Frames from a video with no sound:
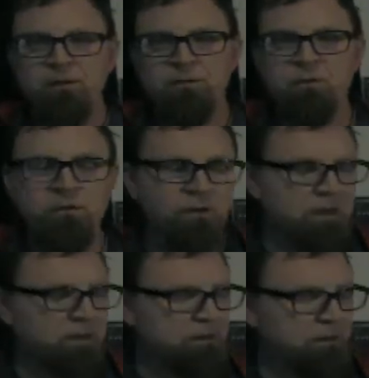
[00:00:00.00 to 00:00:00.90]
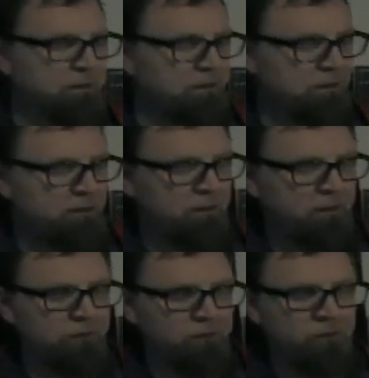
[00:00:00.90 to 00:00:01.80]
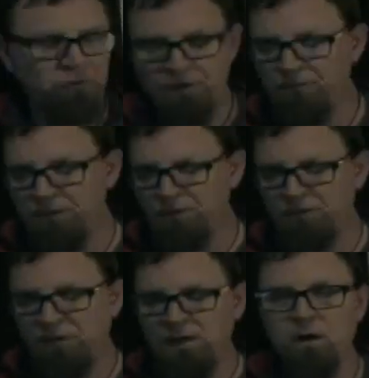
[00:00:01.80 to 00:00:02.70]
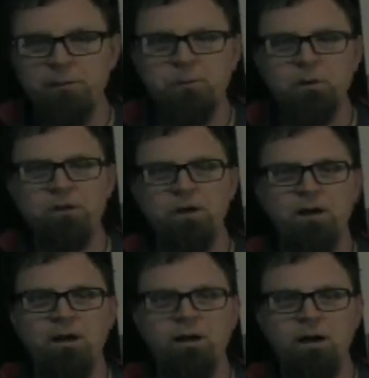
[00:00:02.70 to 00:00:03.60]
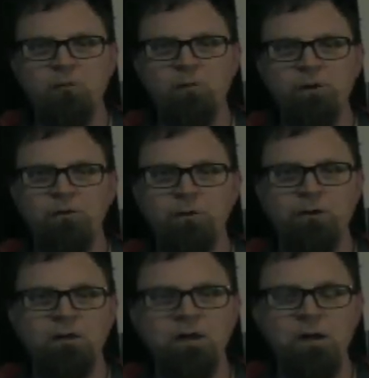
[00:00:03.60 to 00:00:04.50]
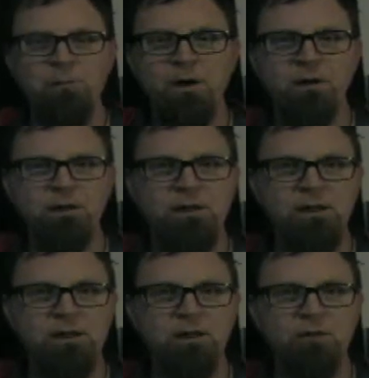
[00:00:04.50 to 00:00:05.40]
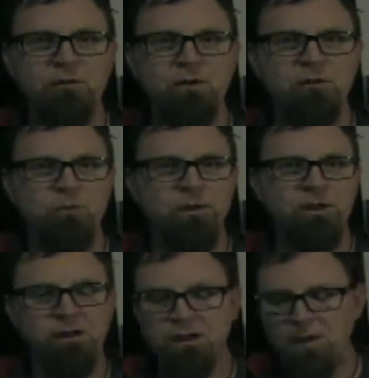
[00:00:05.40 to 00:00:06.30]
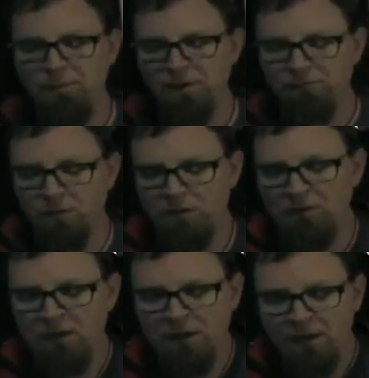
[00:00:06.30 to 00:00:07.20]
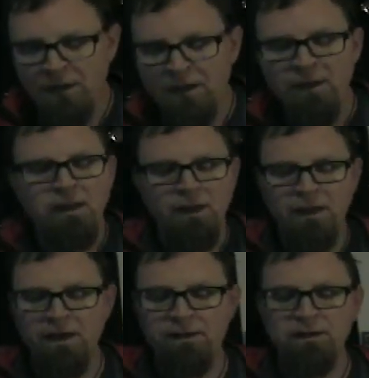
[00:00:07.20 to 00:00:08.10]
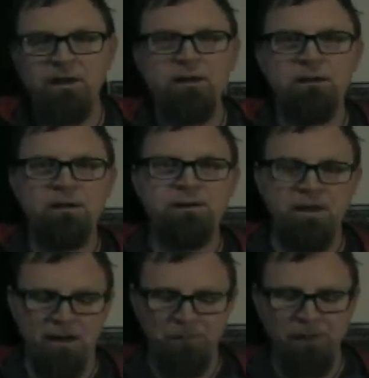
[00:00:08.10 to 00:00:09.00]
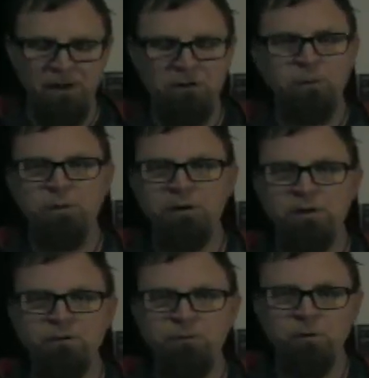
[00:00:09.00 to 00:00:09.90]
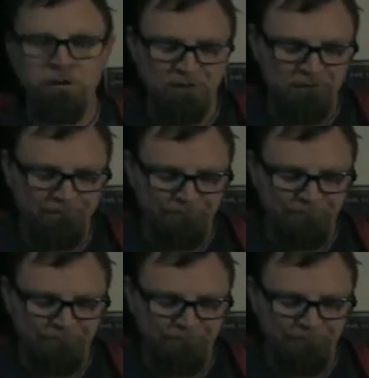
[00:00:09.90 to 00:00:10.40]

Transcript: as soon as I, as soon as she finishes that comic book, uh, I will be throwing that up on the uh, Kickstarter, just running a campaign for it. And uh, yeah, I'm paying her pretty good for it.